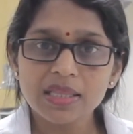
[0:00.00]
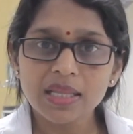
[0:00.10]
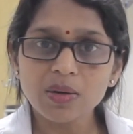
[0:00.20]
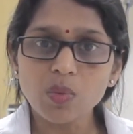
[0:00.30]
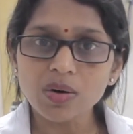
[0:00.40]

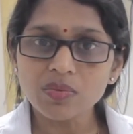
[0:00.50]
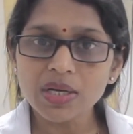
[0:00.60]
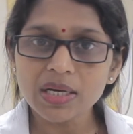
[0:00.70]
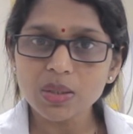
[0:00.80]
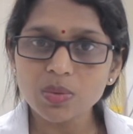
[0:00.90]
then what we
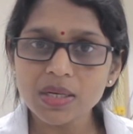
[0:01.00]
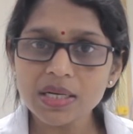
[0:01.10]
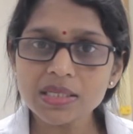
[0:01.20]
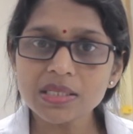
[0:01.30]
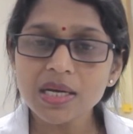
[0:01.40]
can do
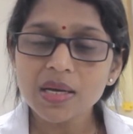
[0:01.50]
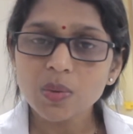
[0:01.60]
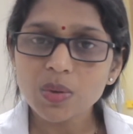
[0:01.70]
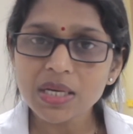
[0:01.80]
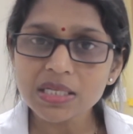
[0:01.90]
is
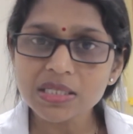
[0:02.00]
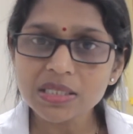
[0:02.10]
we can